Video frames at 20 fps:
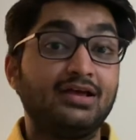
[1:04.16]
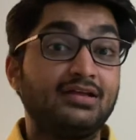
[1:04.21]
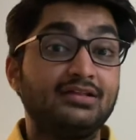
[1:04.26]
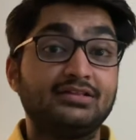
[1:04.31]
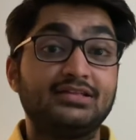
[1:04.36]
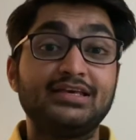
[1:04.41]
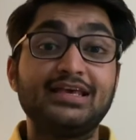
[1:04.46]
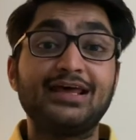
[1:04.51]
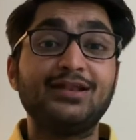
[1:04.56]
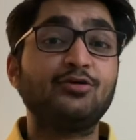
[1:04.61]

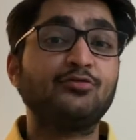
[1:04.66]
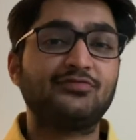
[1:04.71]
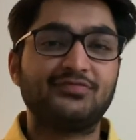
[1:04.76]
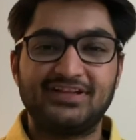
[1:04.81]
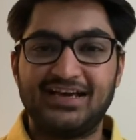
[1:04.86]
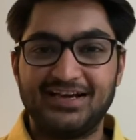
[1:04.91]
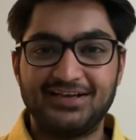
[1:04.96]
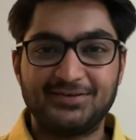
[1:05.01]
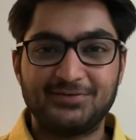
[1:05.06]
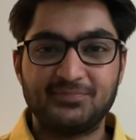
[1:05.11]
the yellow
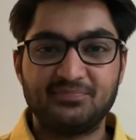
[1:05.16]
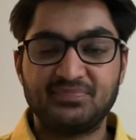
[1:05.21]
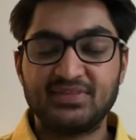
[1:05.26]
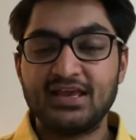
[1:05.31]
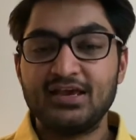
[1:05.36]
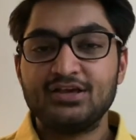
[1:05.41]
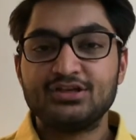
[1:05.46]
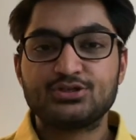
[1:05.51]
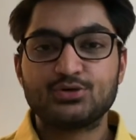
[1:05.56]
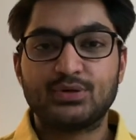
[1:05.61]
flag.
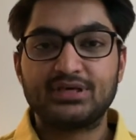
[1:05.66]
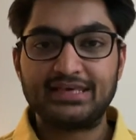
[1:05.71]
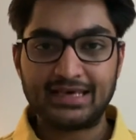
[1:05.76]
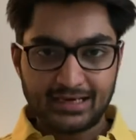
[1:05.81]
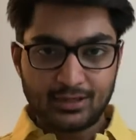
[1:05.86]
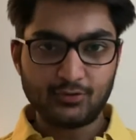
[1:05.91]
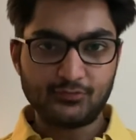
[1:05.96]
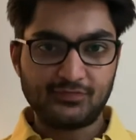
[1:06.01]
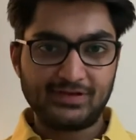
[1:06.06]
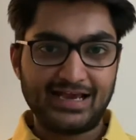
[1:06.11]
So
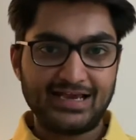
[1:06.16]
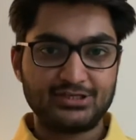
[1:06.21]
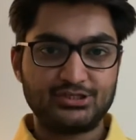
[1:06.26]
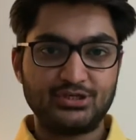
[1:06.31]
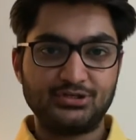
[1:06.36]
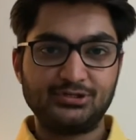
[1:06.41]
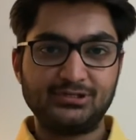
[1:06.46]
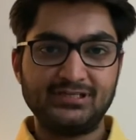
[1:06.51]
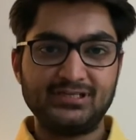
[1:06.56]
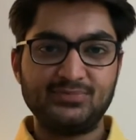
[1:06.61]
yellow flag
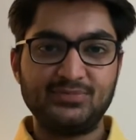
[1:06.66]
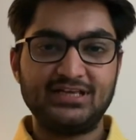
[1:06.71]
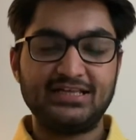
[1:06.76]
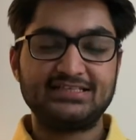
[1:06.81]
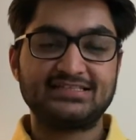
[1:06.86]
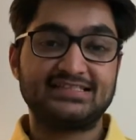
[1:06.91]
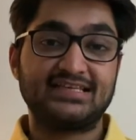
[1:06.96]
generally means